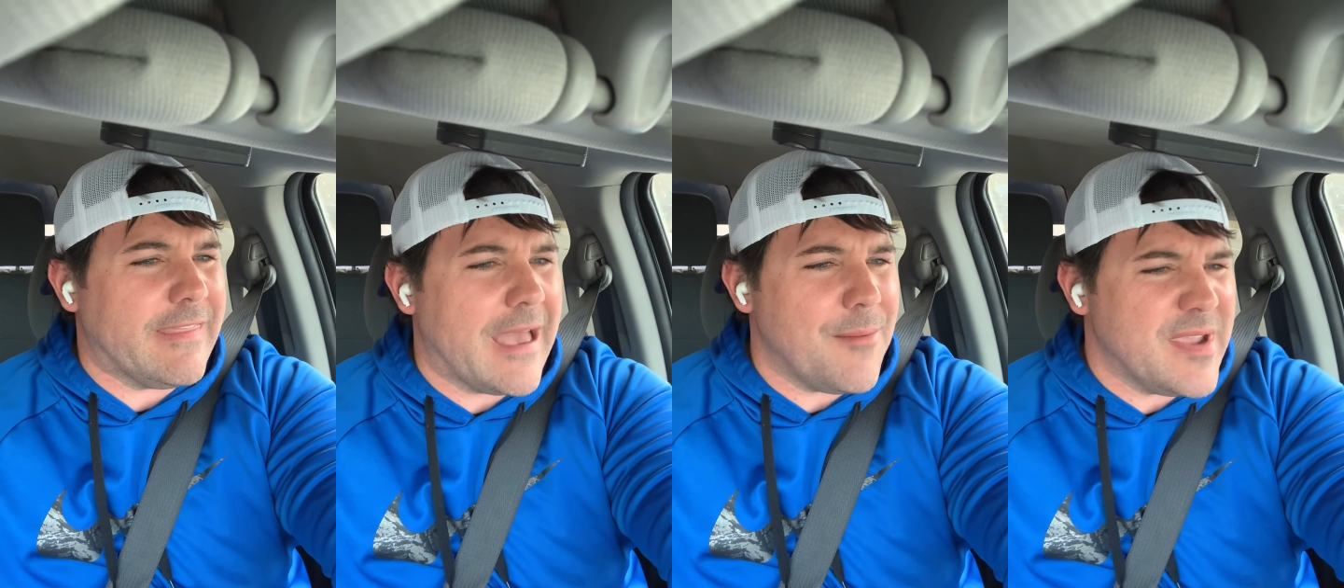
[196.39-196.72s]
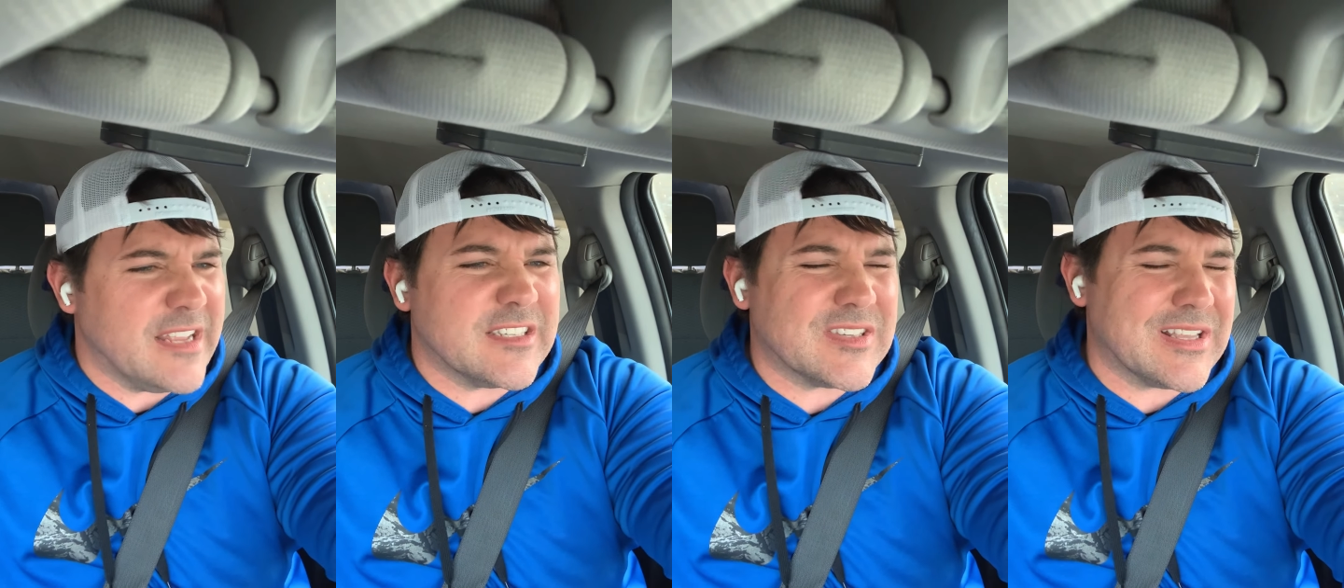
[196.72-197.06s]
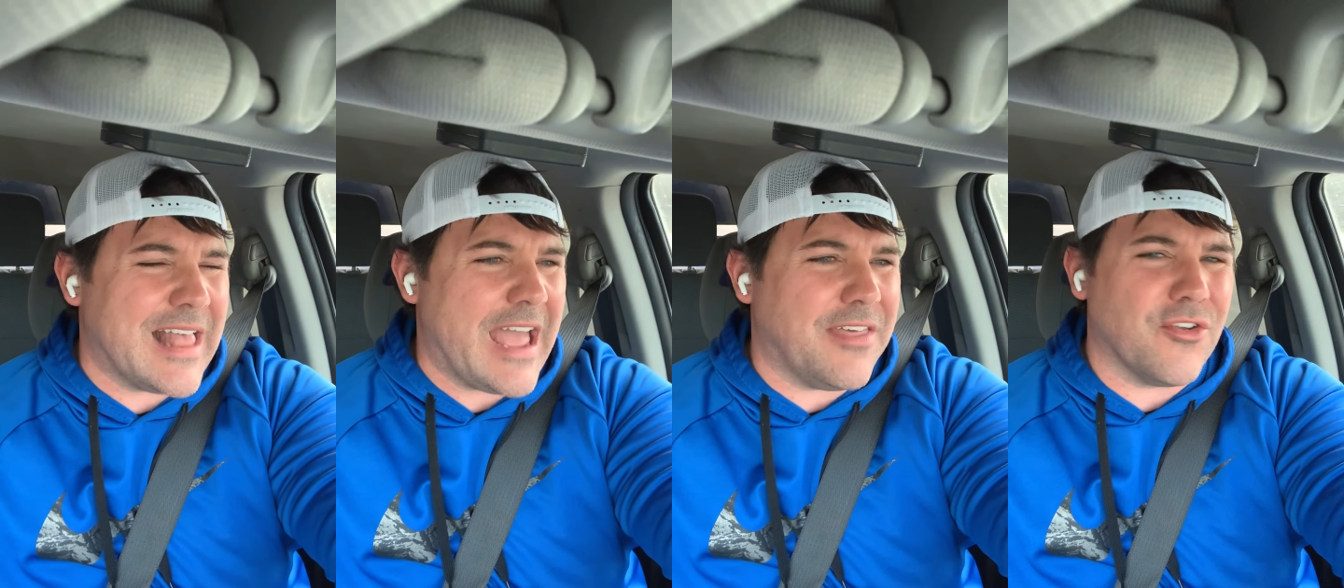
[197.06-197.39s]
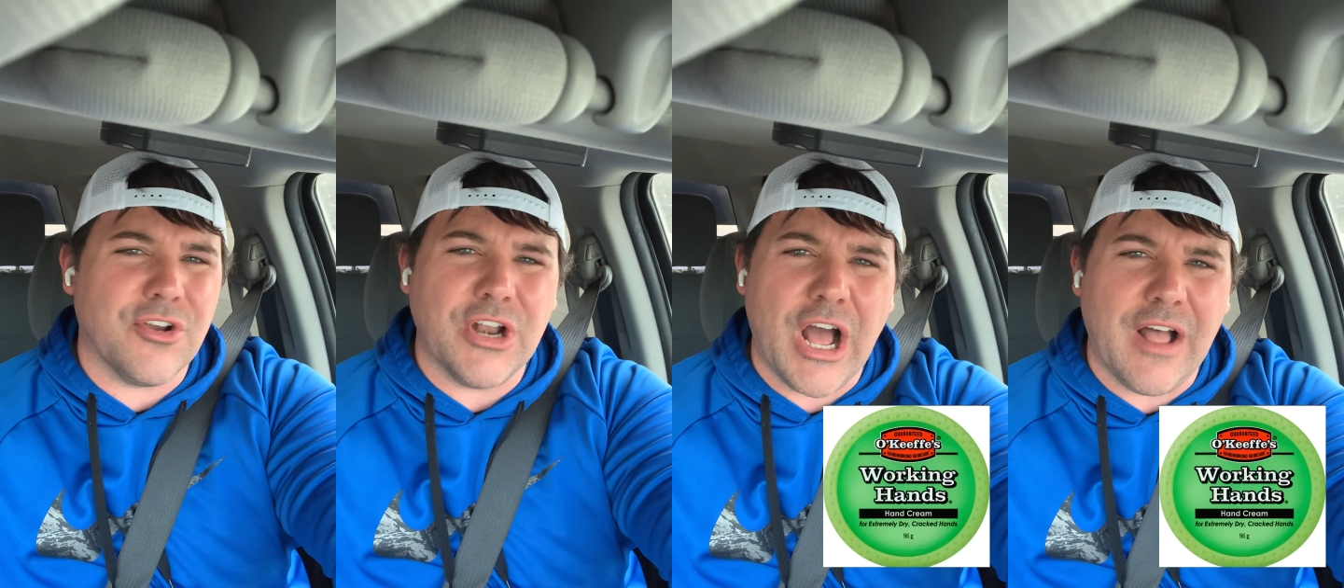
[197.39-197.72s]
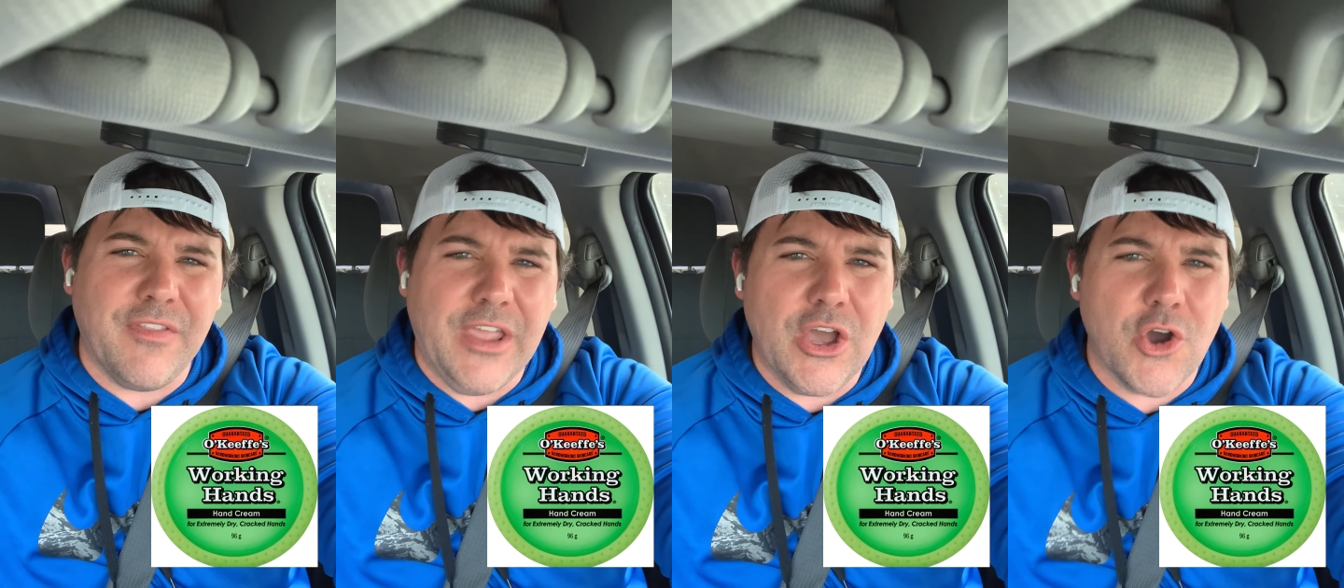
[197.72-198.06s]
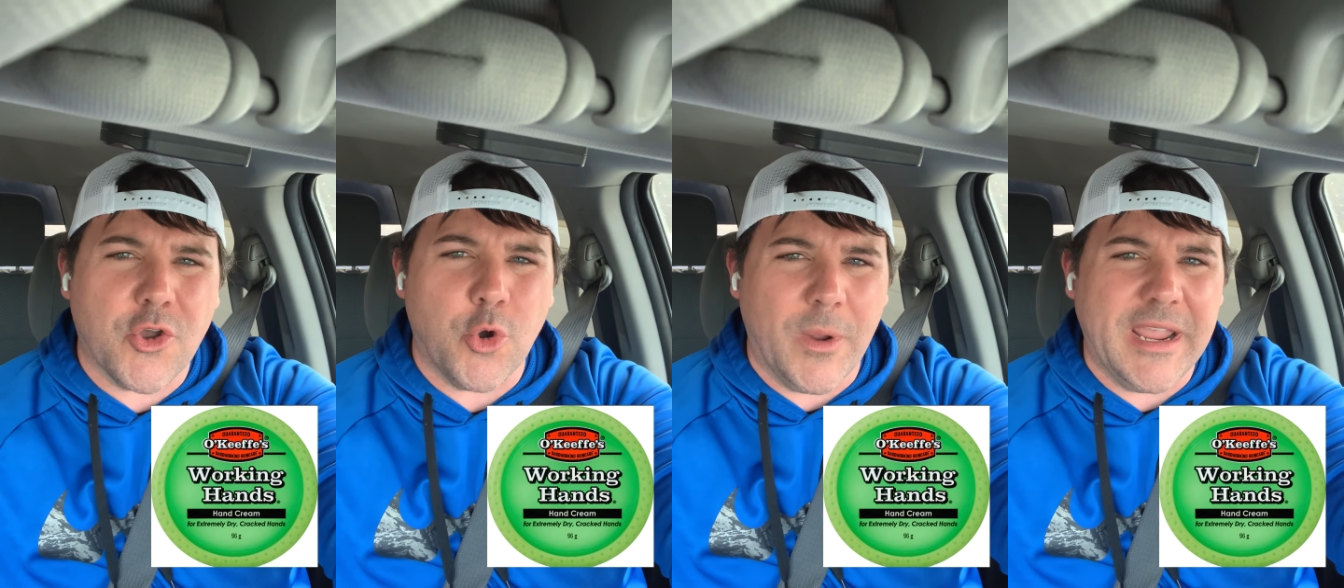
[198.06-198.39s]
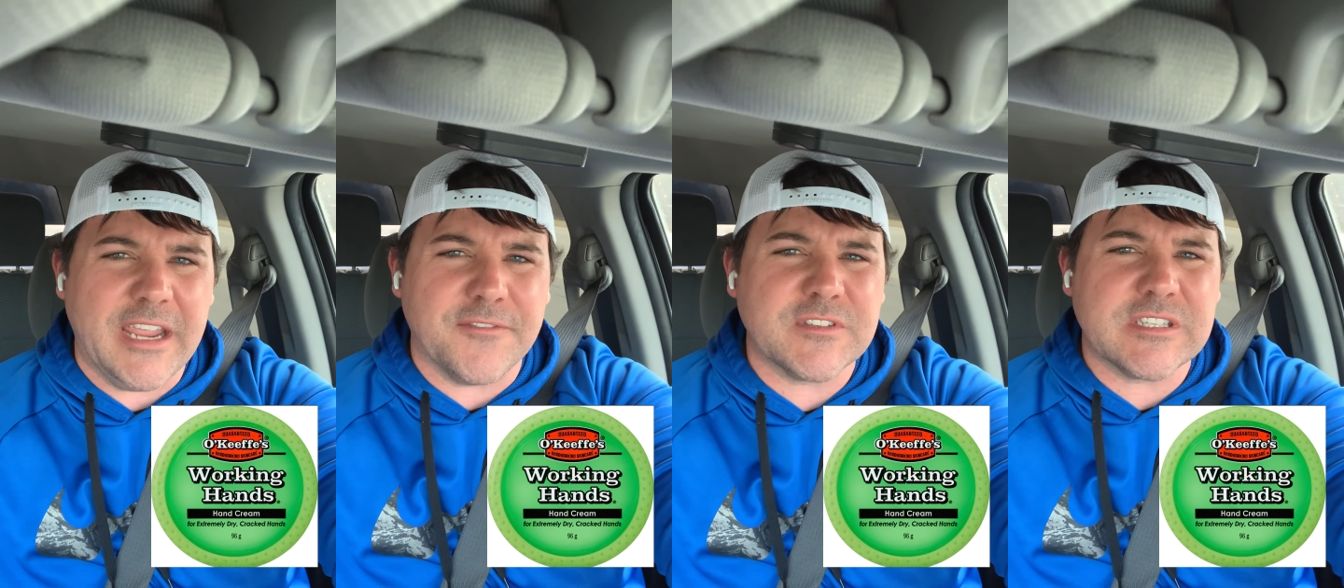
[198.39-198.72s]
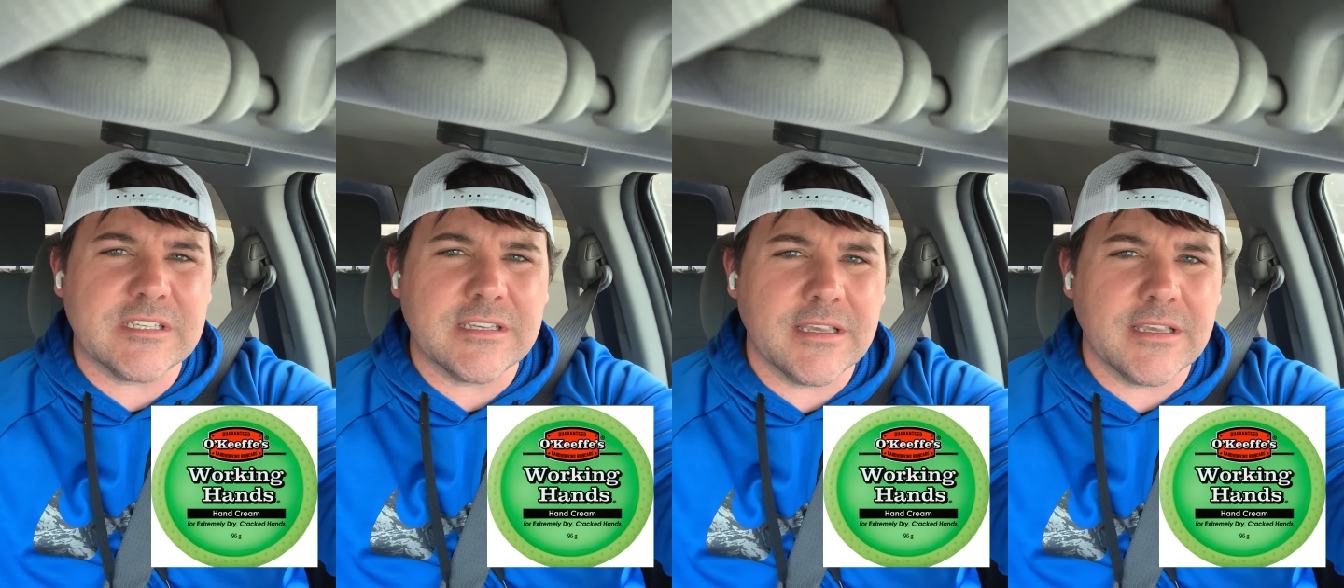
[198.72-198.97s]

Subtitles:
that means slathering on the O'Queefs.